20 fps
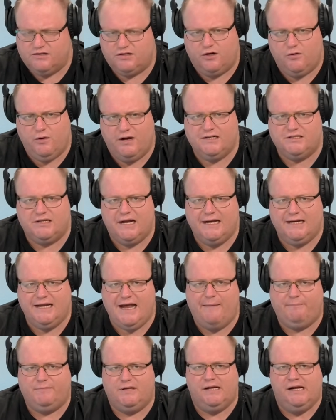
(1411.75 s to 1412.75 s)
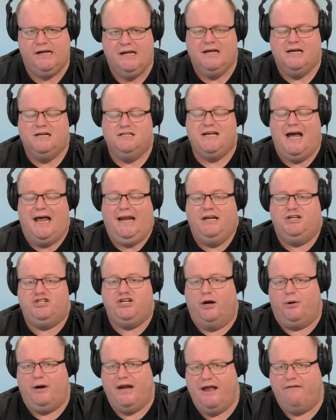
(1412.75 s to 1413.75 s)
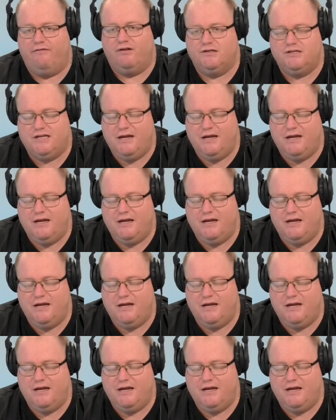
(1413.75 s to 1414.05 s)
the Queensland captain, Daly Cherry-Evans.